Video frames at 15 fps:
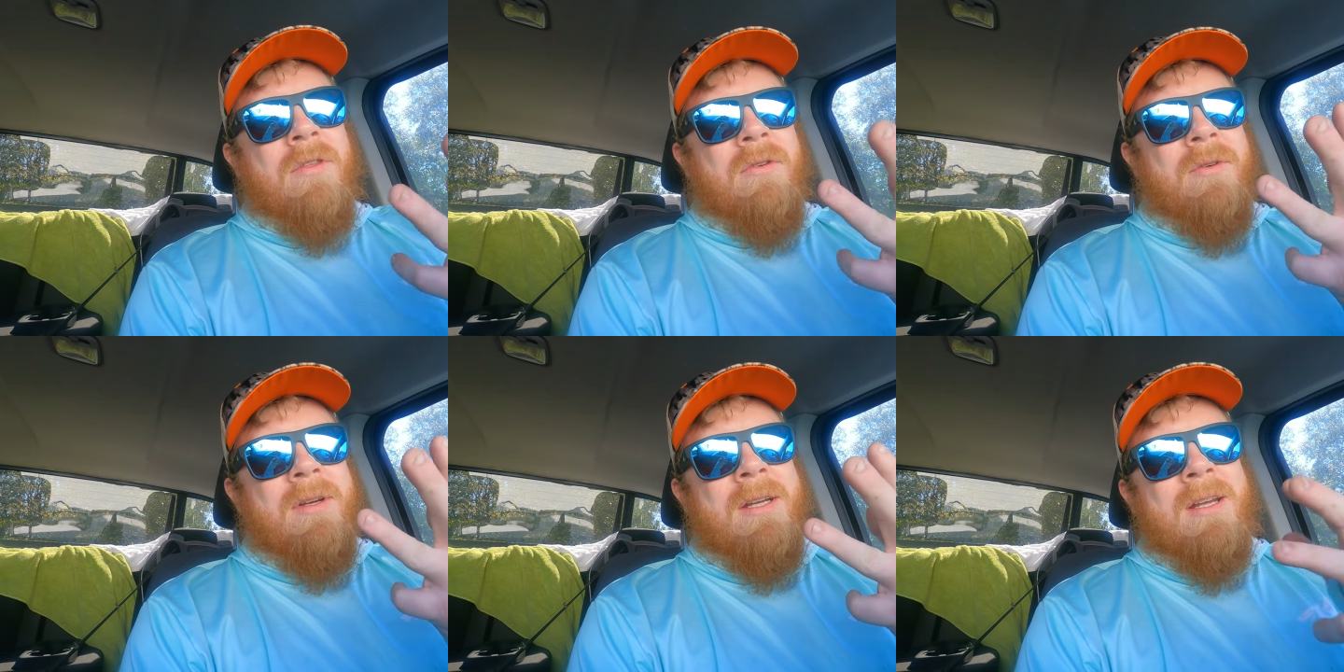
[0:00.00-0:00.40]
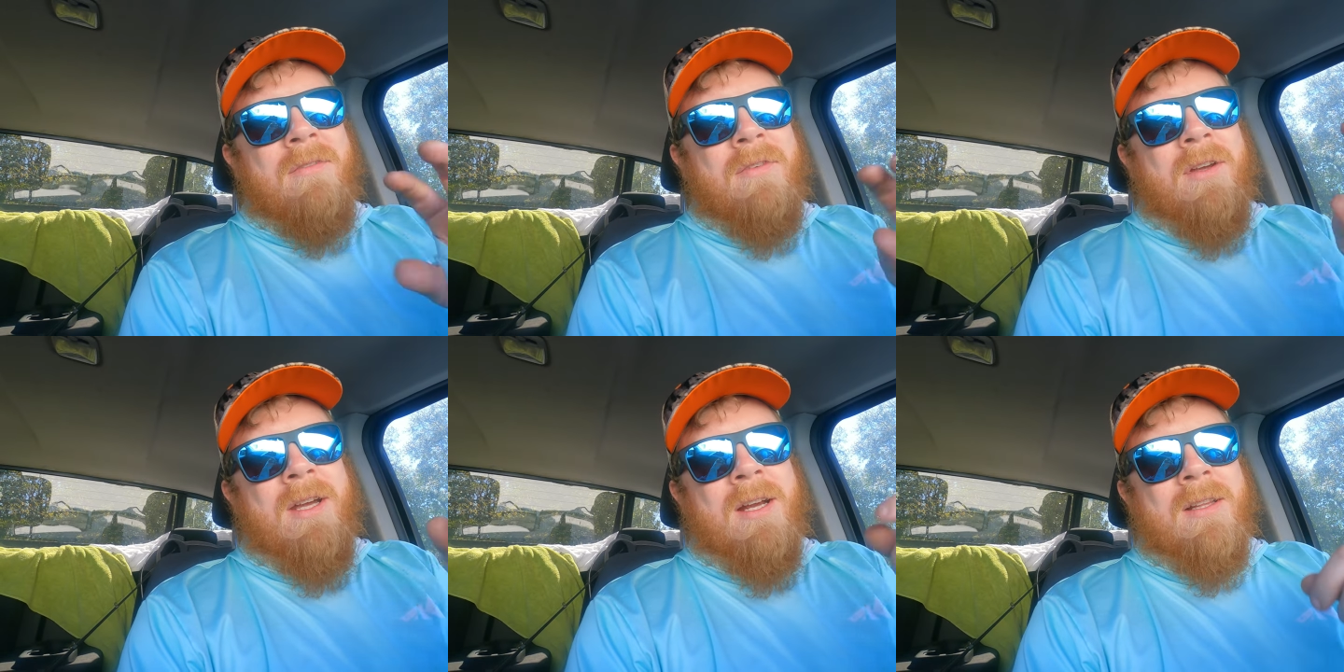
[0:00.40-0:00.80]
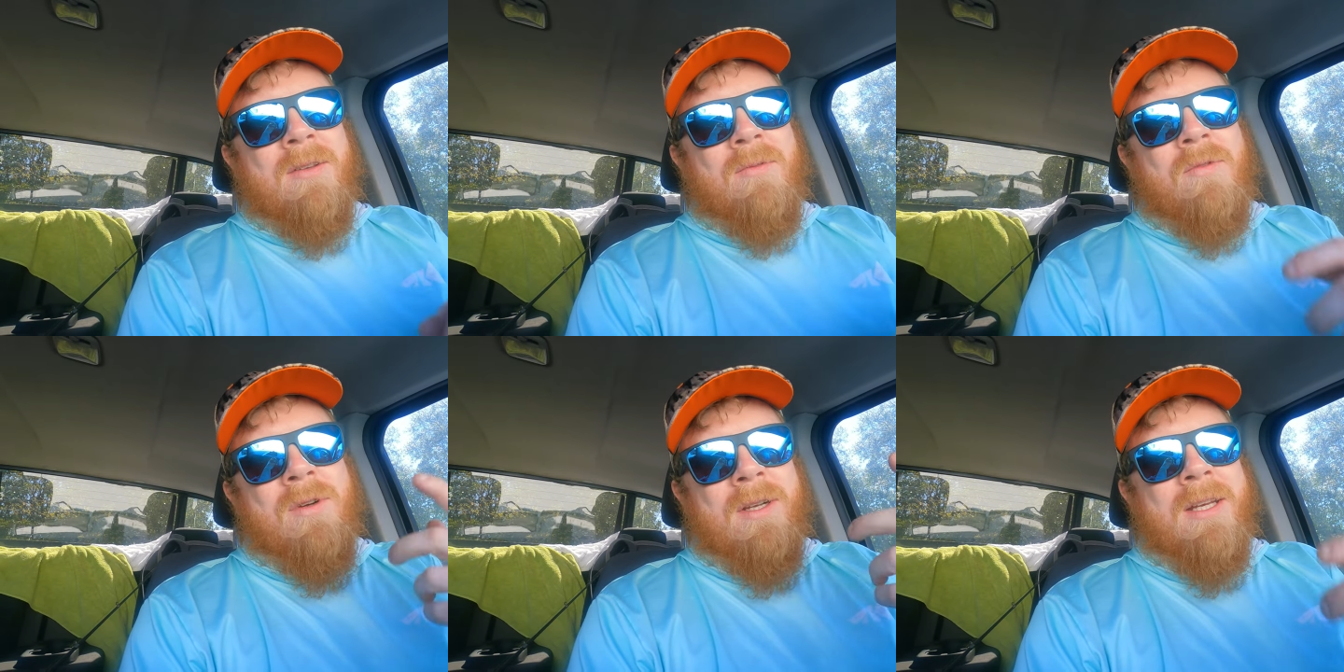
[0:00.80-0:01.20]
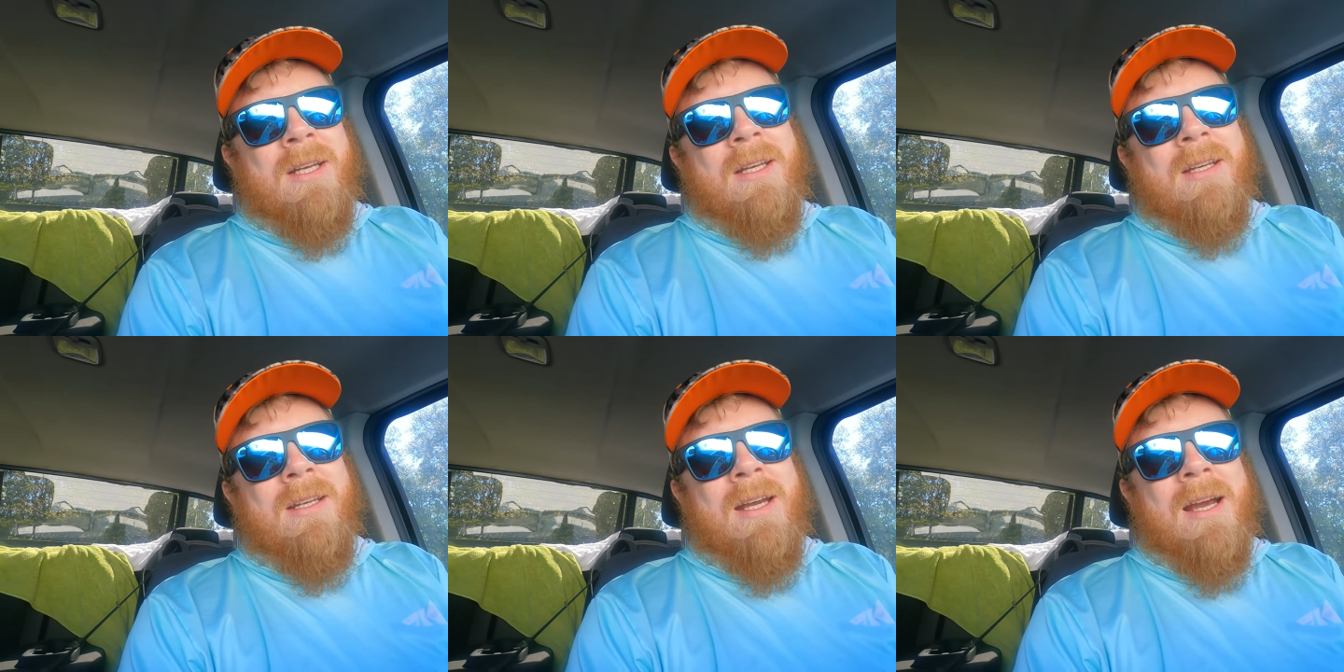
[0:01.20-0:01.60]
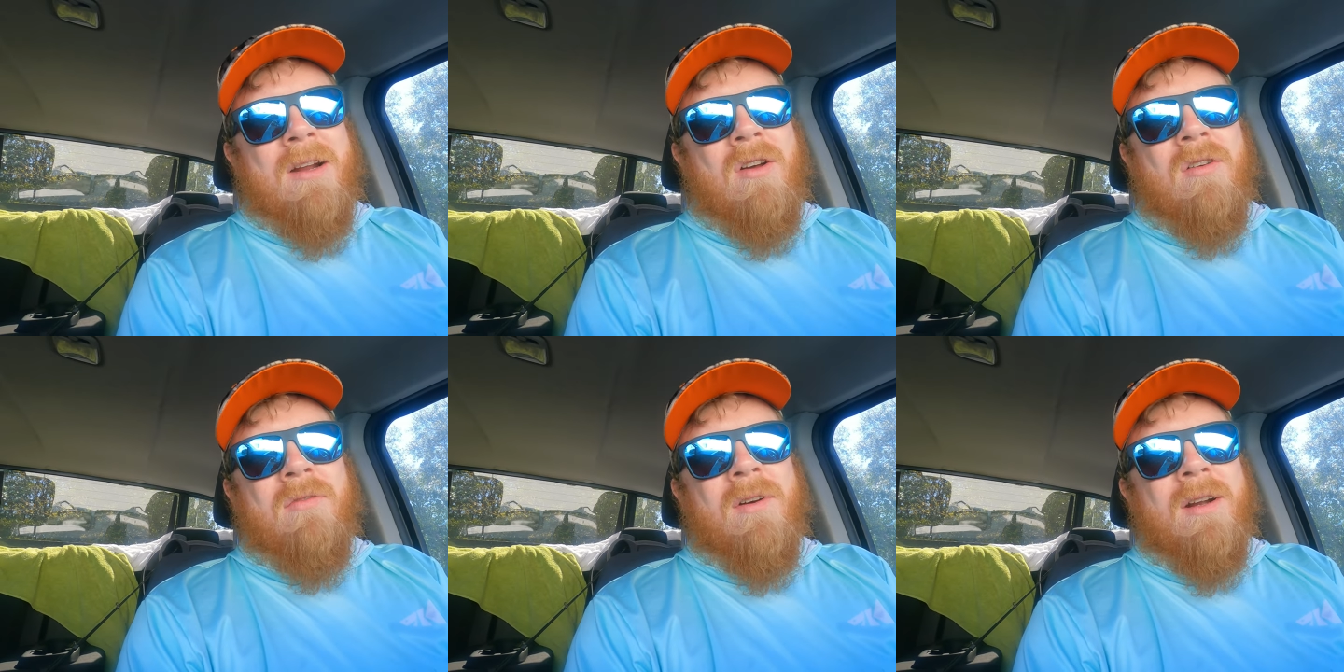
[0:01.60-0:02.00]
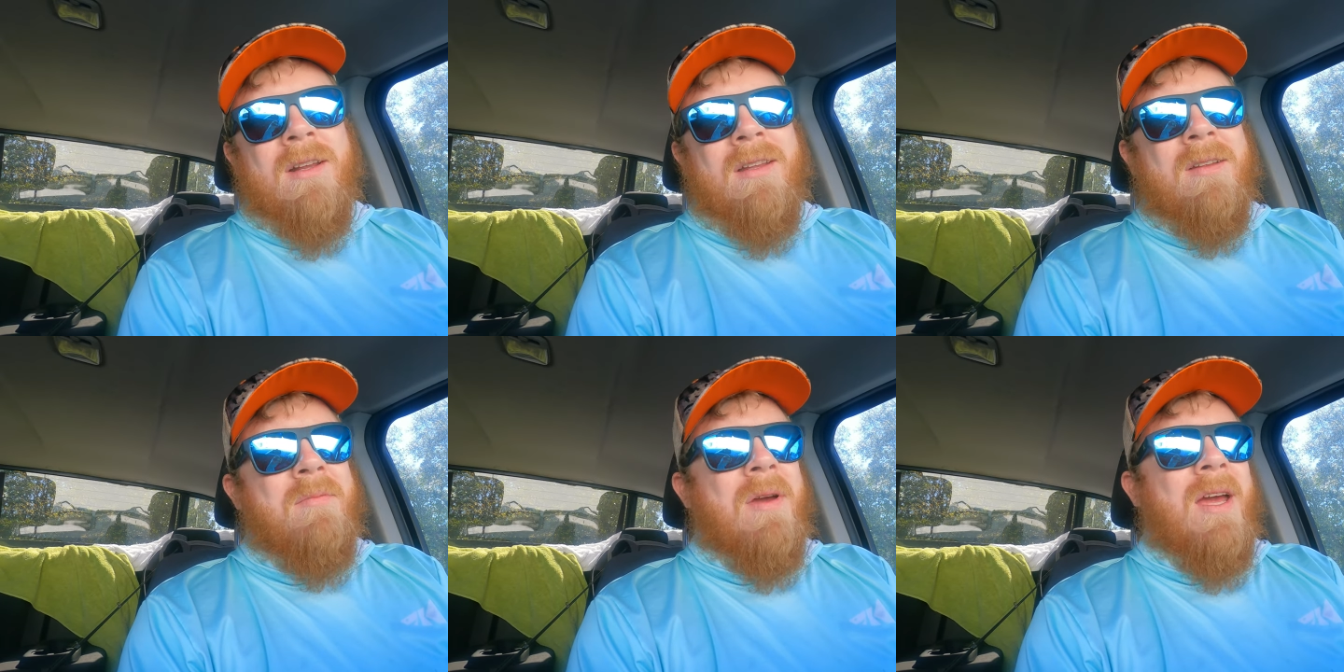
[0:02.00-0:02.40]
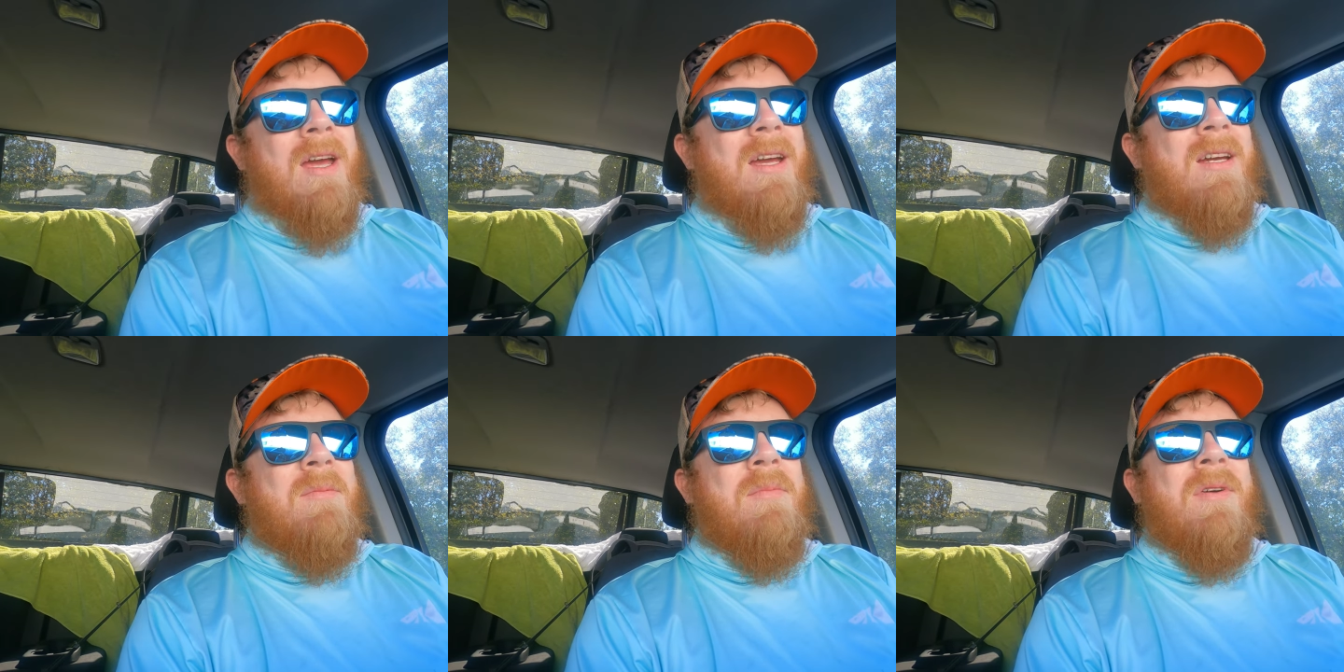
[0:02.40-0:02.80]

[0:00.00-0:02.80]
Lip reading: three if you count the one that got off right at the bank.